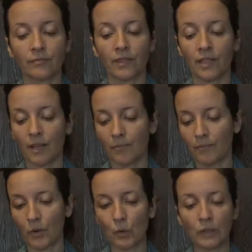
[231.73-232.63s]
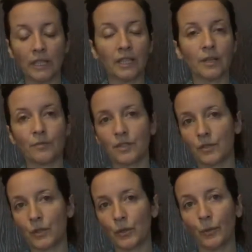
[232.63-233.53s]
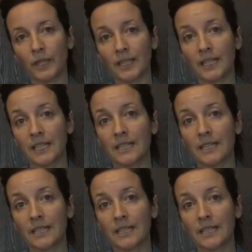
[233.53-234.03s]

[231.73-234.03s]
And I'm holding it up just so you can